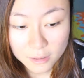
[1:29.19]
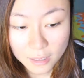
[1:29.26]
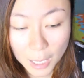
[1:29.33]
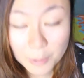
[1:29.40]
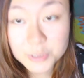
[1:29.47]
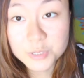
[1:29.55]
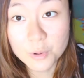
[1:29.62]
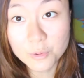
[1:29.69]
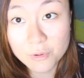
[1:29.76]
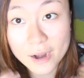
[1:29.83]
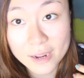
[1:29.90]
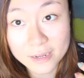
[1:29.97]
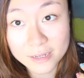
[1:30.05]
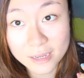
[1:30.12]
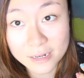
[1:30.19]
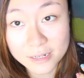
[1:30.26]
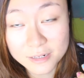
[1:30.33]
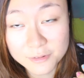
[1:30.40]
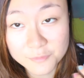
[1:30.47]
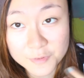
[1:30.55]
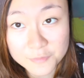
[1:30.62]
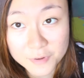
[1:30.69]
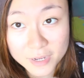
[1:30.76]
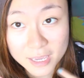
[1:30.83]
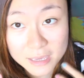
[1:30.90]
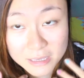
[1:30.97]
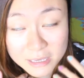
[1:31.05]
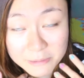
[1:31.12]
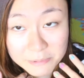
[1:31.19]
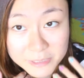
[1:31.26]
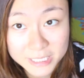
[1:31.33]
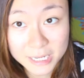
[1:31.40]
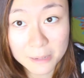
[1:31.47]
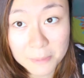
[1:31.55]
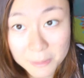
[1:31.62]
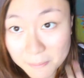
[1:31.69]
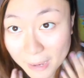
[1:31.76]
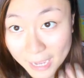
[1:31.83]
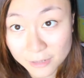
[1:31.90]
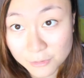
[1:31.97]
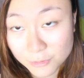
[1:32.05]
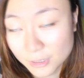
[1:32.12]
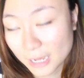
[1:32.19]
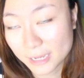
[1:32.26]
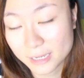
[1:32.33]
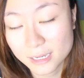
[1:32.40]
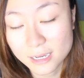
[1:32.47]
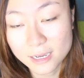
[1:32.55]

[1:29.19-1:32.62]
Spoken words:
I was alright, and then the fever keeps coming back, you know, like